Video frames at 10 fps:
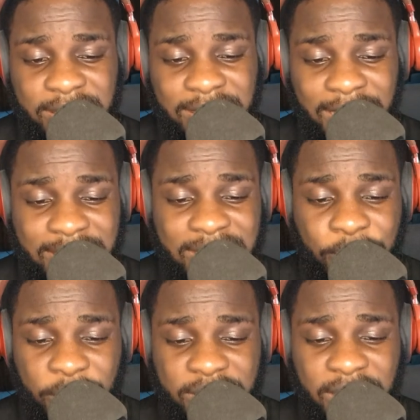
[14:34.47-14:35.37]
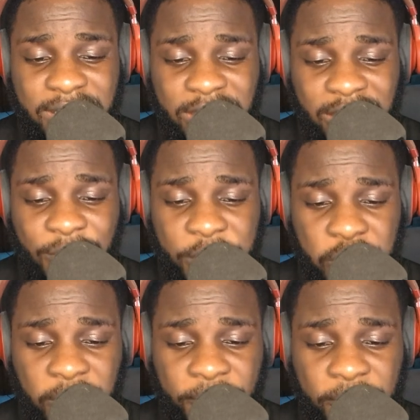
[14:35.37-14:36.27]
13%
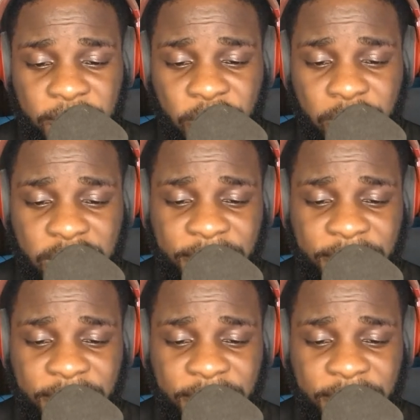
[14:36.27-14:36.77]
derivation fund from the